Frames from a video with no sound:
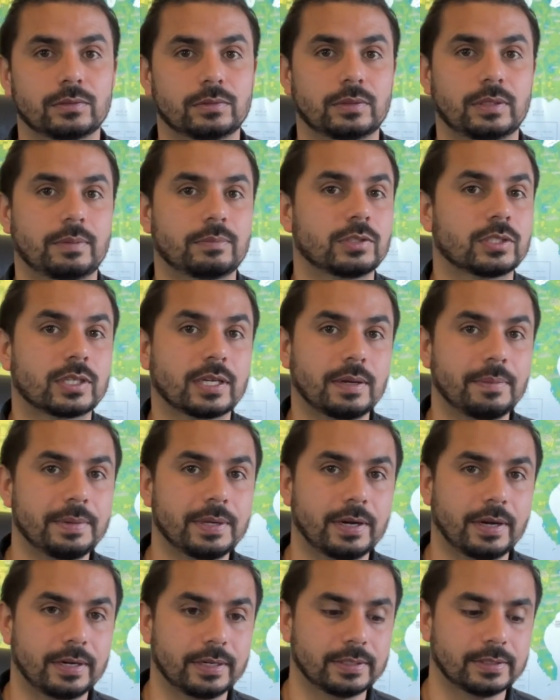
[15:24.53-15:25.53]
I'm just gonna
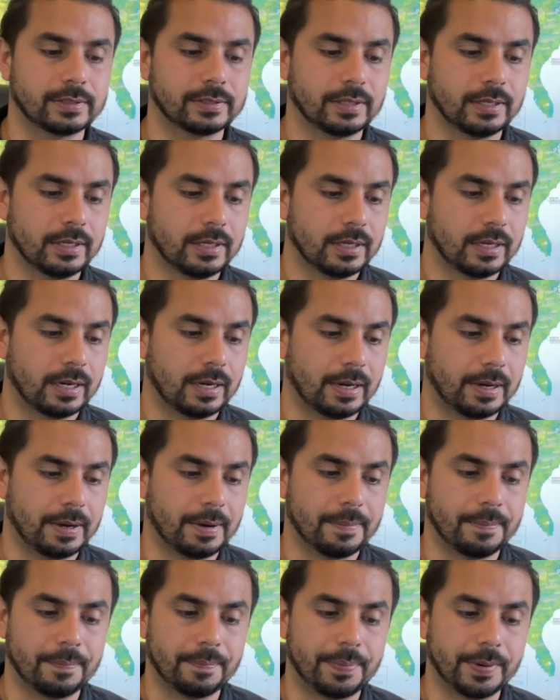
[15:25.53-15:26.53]
be honest.
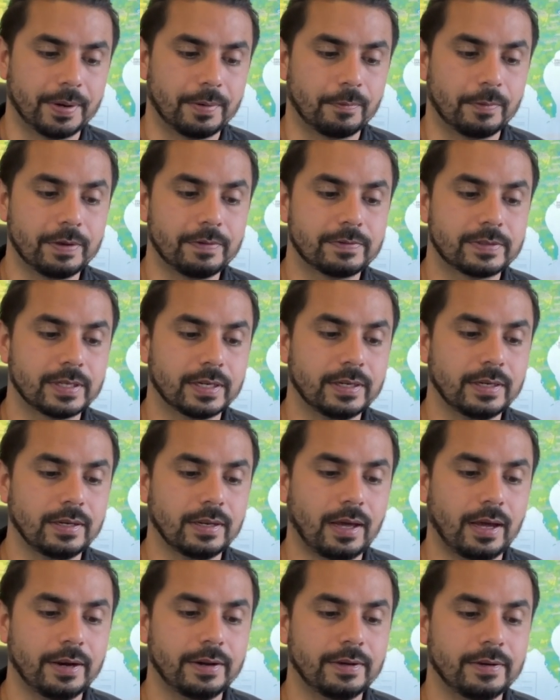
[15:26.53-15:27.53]
But we've done a
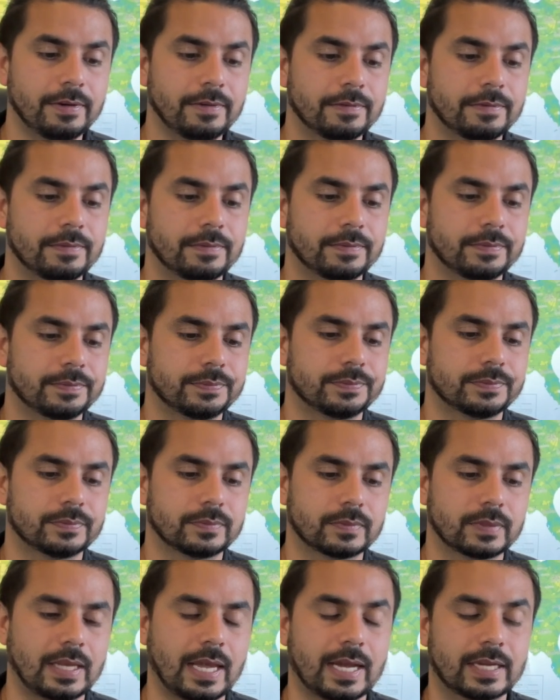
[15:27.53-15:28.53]
lot of
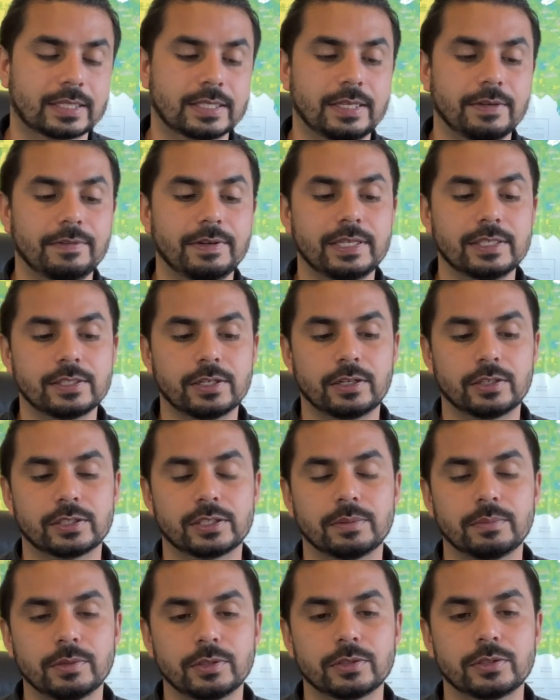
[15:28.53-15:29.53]
activities that are
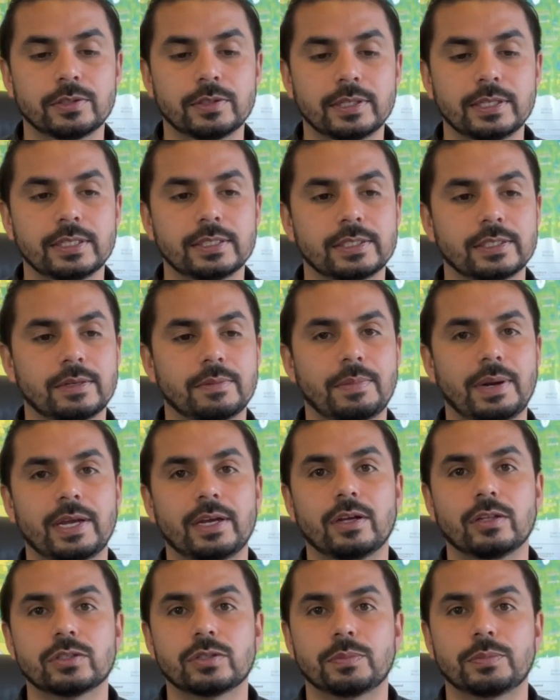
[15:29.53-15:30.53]
similar to this in my
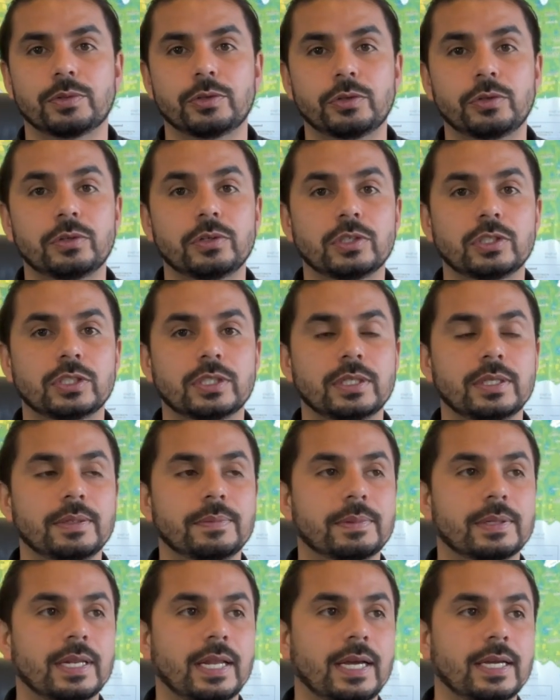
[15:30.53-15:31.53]

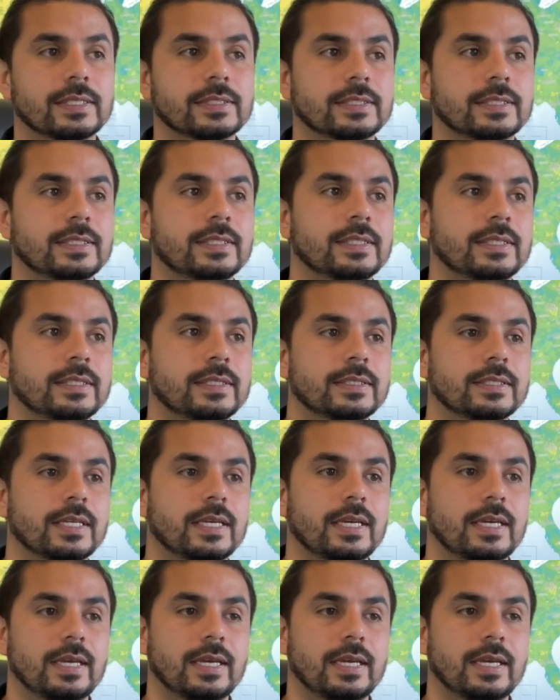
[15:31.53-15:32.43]
entrepreneurship classes.